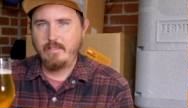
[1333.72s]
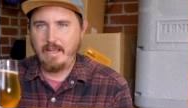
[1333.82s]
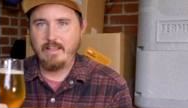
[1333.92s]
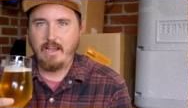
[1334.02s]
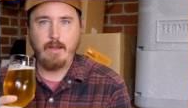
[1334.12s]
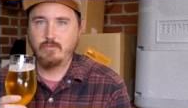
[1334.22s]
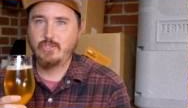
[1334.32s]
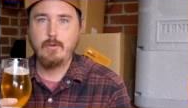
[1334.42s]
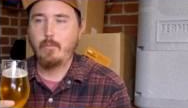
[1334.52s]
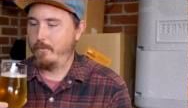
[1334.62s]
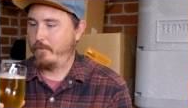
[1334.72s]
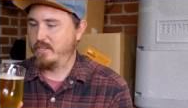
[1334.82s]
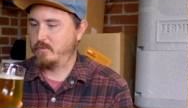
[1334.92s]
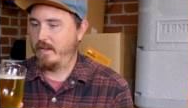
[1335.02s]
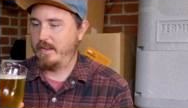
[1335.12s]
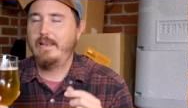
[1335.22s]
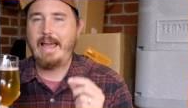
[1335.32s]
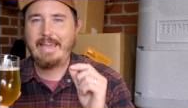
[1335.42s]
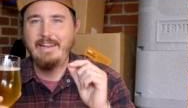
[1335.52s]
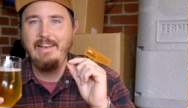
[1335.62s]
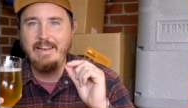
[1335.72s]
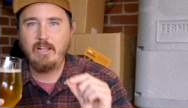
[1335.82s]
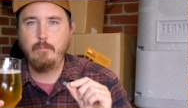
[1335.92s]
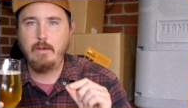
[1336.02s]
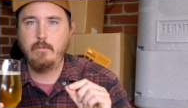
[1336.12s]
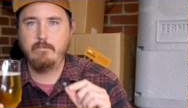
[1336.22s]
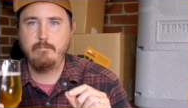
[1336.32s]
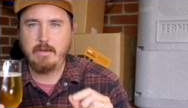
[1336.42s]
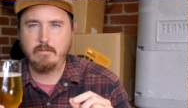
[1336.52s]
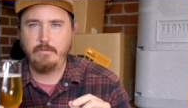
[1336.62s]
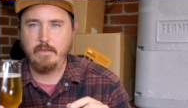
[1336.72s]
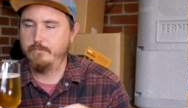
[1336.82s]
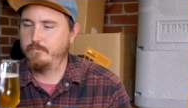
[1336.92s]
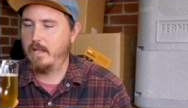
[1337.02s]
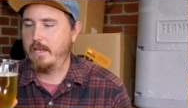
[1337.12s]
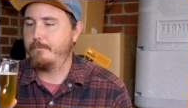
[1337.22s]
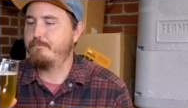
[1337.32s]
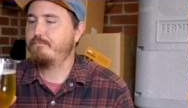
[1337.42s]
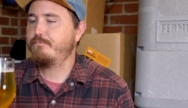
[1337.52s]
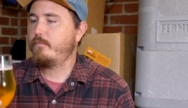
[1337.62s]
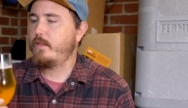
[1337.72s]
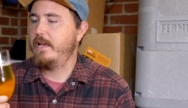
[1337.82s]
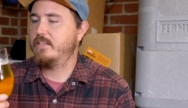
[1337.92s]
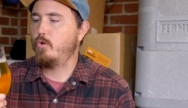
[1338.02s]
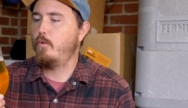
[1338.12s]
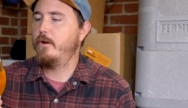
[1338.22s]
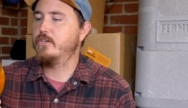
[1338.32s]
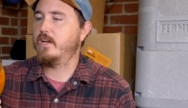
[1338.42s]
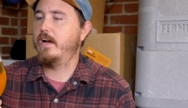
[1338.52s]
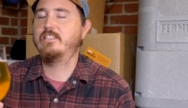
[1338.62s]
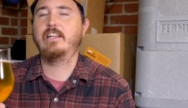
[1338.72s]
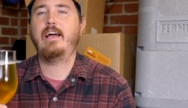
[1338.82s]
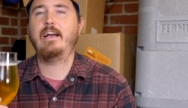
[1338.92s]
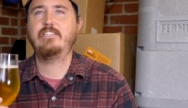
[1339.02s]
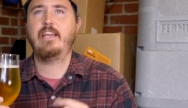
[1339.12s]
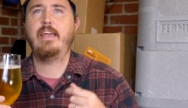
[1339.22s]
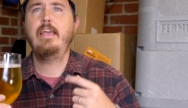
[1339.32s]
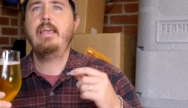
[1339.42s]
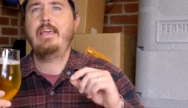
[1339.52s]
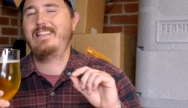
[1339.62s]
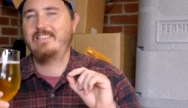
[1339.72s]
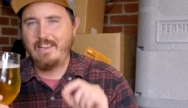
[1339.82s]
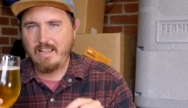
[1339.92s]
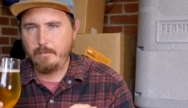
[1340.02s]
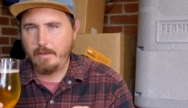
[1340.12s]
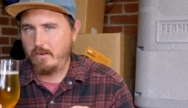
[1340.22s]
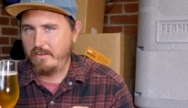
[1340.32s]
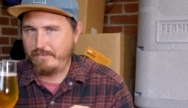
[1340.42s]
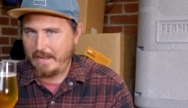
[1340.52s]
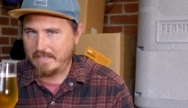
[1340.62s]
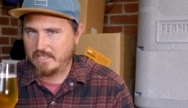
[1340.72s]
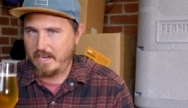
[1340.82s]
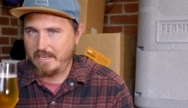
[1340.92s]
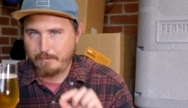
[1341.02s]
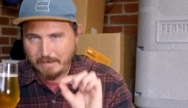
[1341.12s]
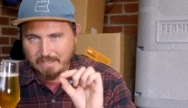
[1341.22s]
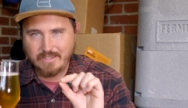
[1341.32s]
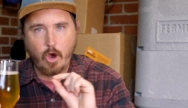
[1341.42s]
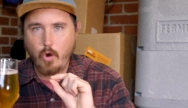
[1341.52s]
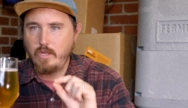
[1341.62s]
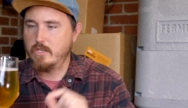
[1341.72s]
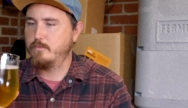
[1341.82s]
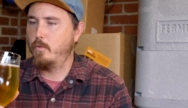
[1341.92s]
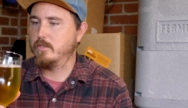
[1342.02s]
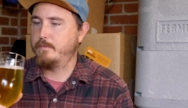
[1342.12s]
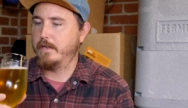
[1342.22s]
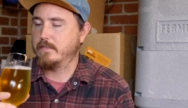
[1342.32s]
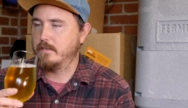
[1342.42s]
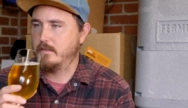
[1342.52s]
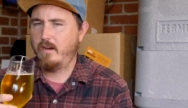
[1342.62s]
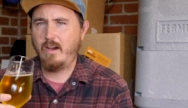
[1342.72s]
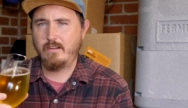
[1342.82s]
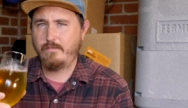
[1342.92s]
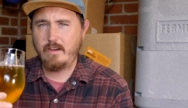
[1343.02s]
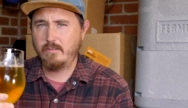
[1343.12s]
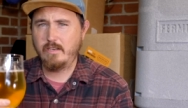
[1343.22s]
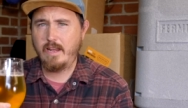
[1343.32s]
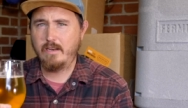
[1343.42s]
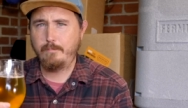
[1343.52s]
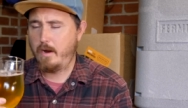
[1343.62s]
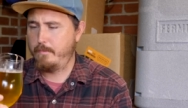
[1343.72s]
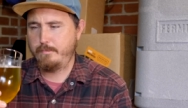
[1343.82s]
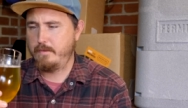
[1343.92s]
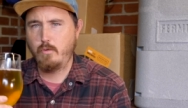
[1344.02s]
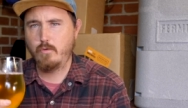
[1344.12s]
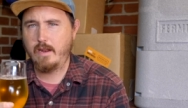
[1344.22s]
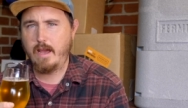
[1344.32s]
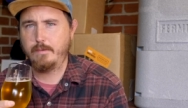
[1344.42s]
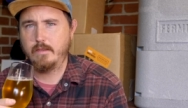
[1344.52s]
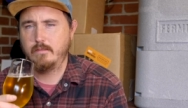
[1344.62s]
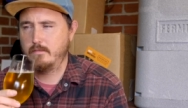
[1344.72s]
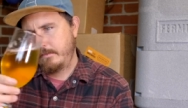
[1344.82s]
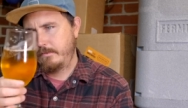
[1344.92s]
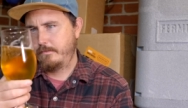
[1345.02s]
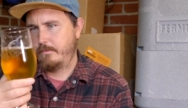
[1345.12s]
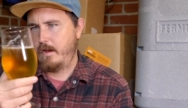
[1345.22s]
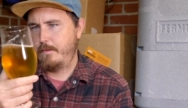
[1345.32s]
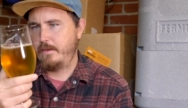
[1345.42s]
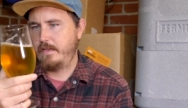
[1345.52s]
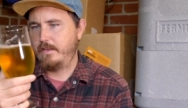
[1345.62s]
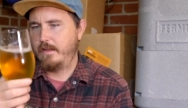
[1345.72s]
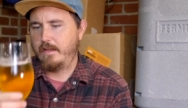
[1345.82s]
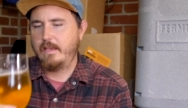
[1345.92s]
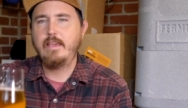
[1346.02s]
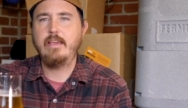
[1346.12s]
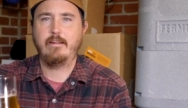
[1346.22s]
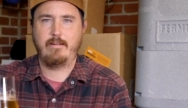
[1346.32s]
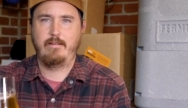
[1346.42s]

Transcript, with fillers: that I'm super impressed with that. Lacking a little bit of mouthfeel. Like it's almost it's a I'd say it's a little bit on the flat side, but like only the smallest bit. And if I ordered that in a pub, I'd be more than happy. I mean, here.